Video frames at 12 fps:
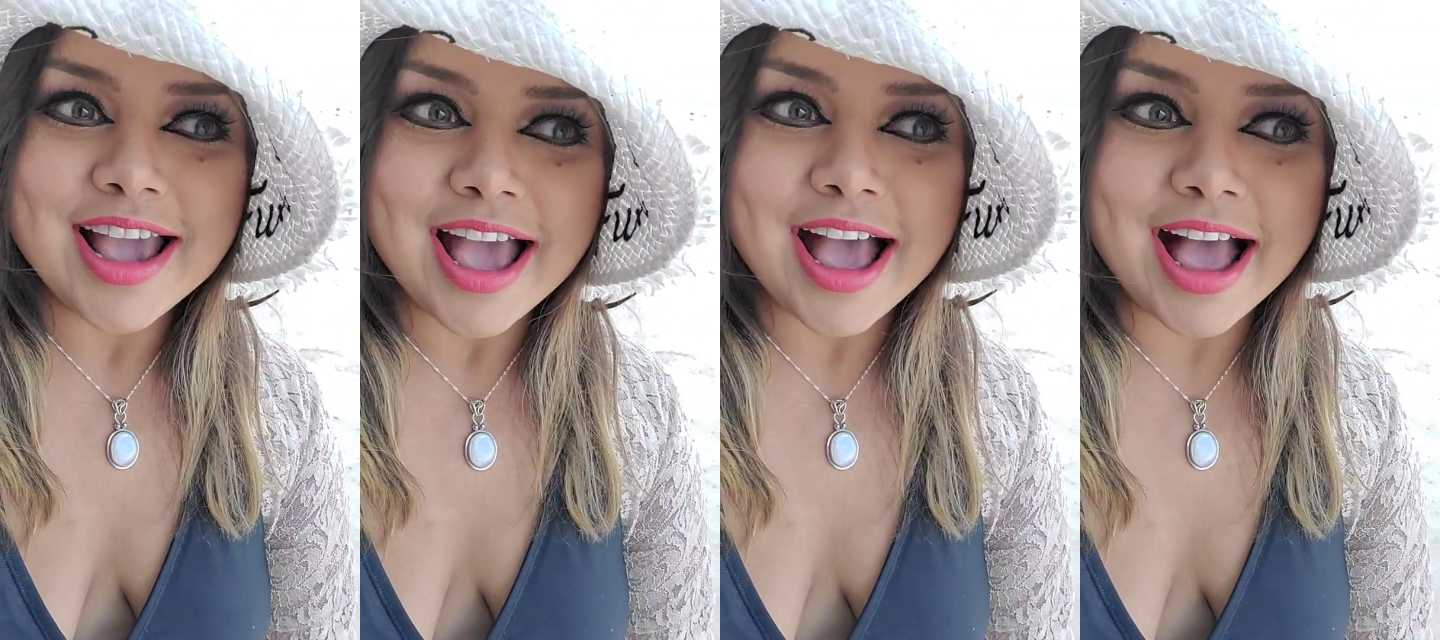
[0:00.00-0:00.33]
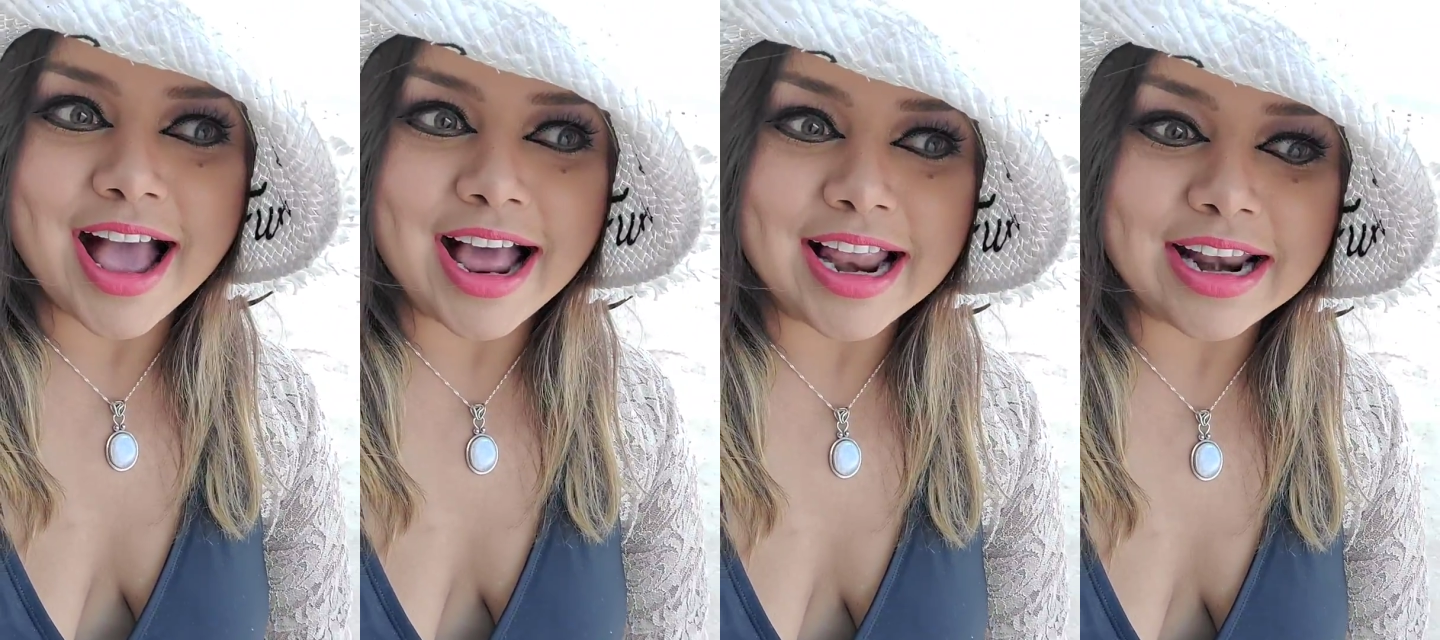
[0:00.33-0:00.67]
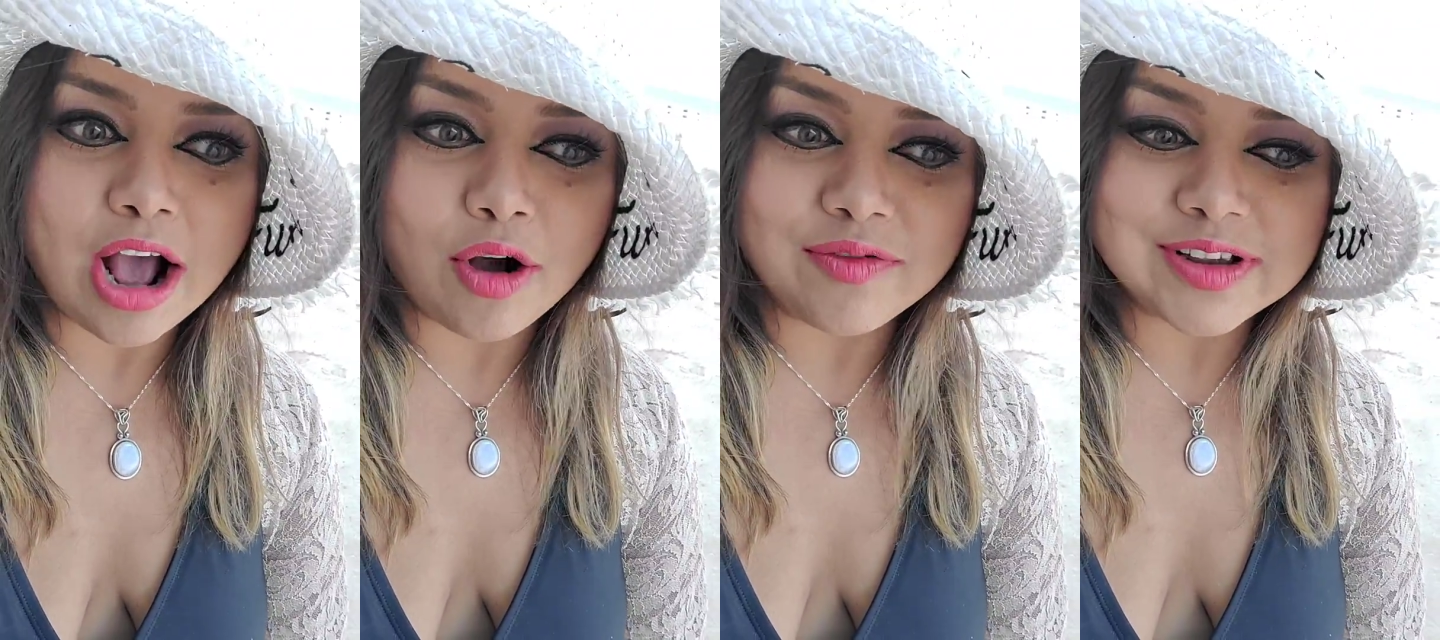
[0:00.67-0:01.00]

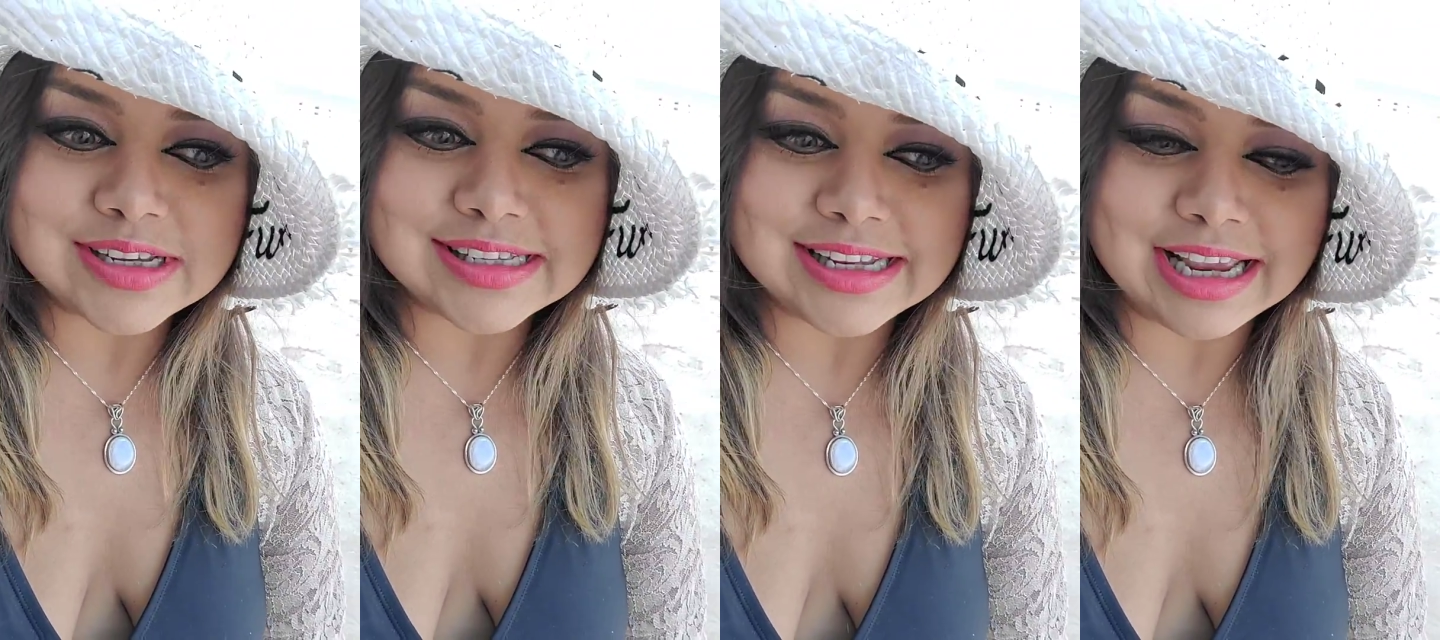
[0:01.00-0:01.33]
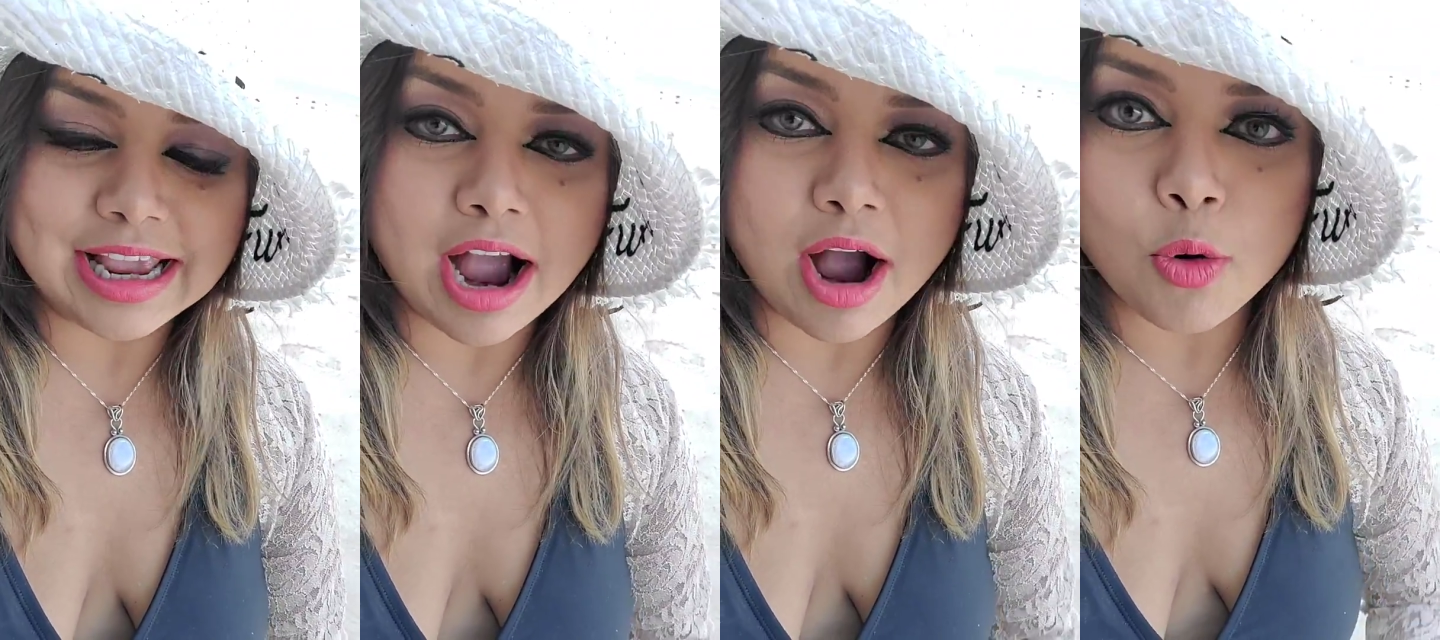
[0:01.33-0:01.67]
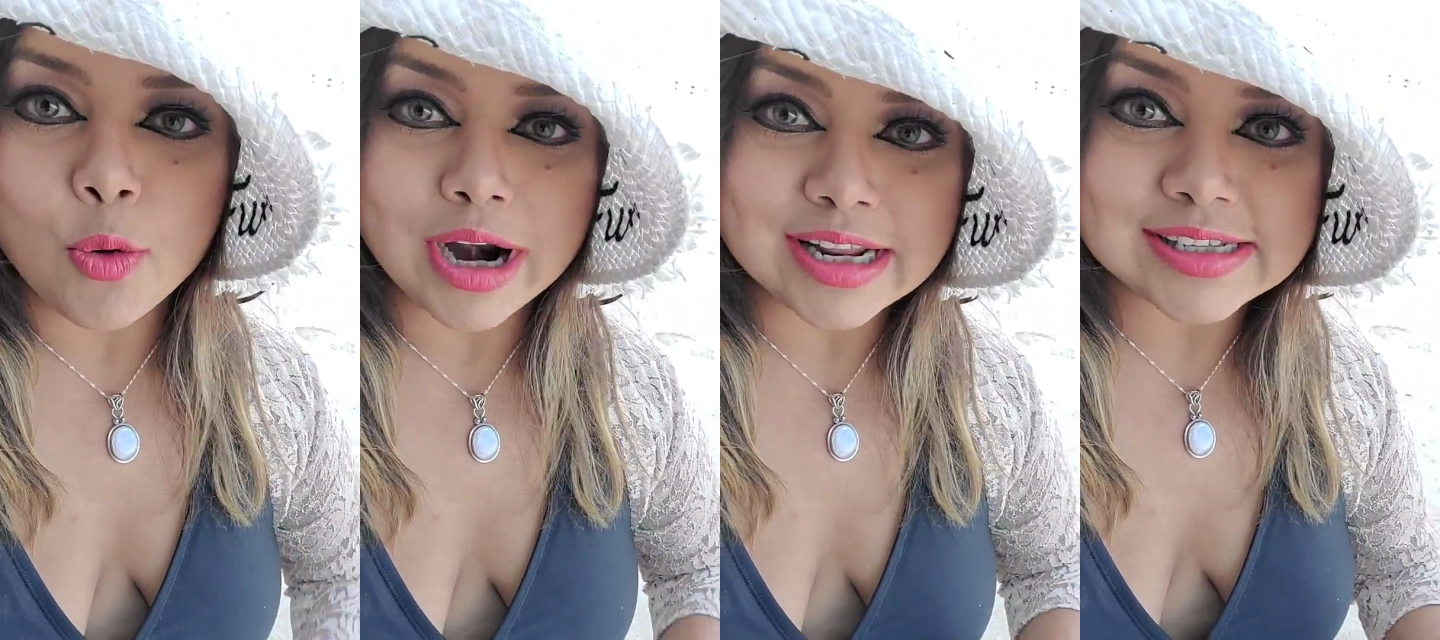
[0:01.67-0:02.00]
And obviously,
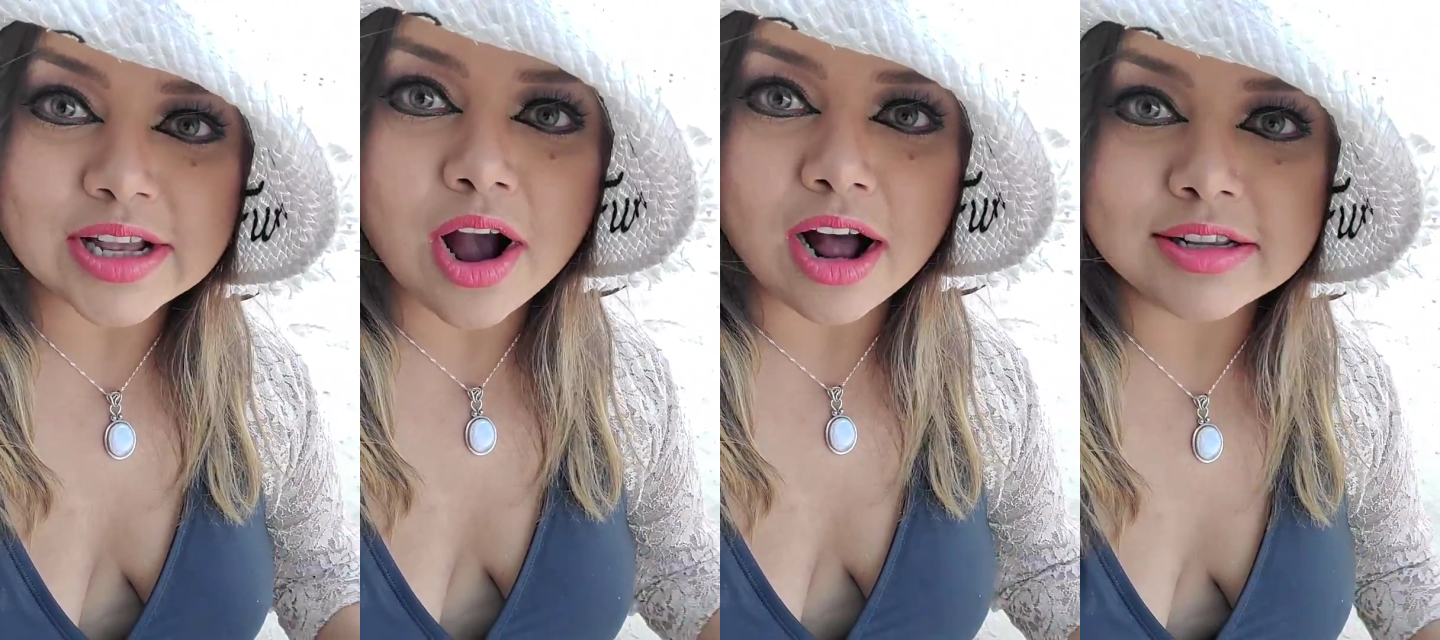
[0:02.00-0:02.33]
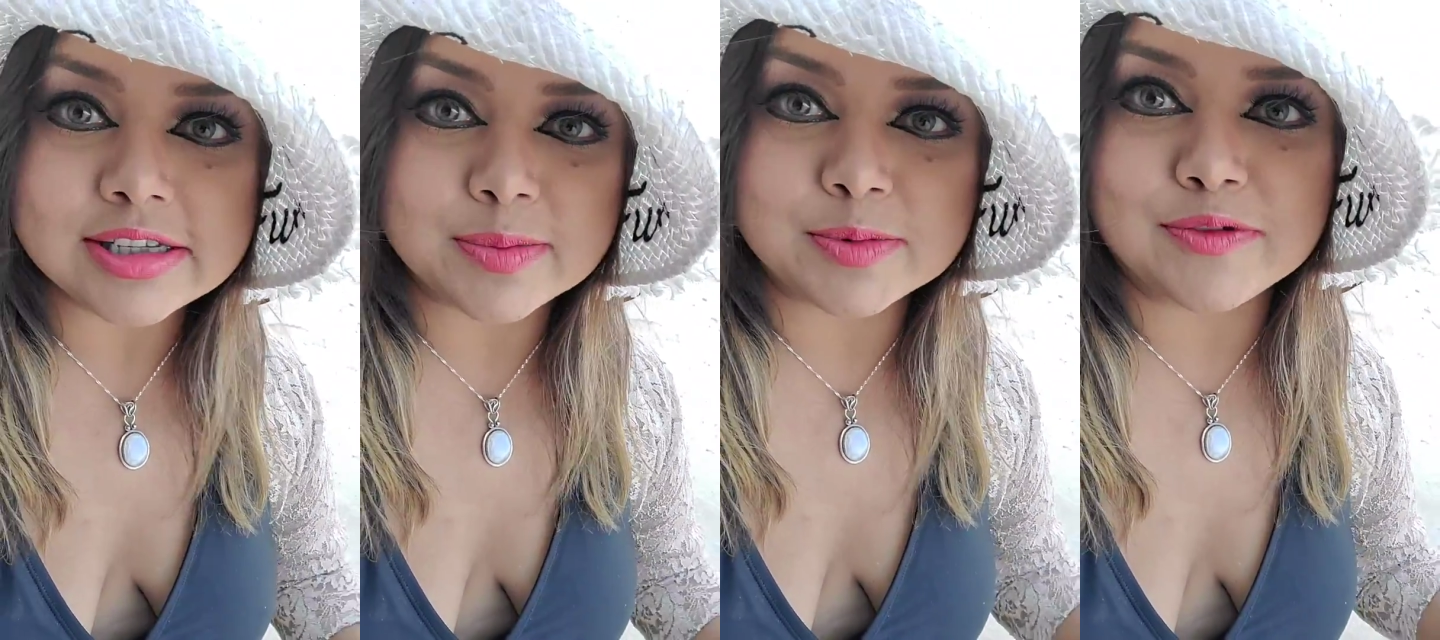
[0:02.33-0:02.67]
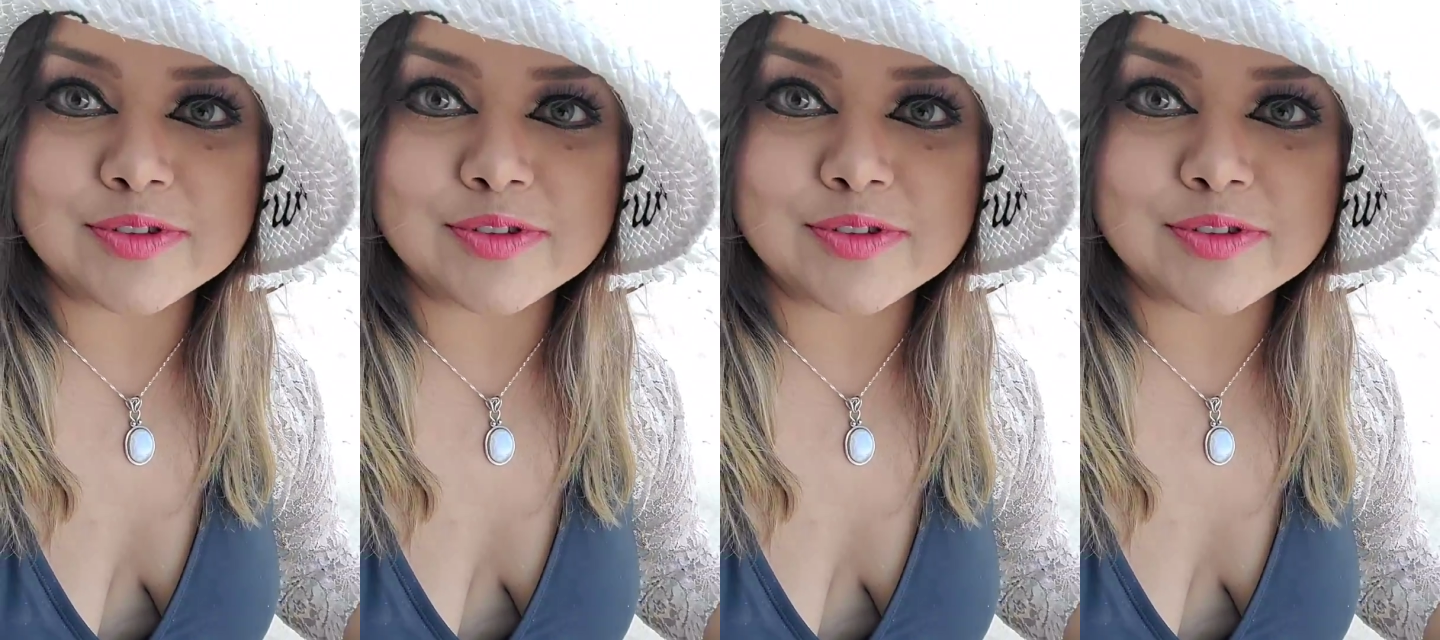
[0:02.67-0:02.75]
what is the concept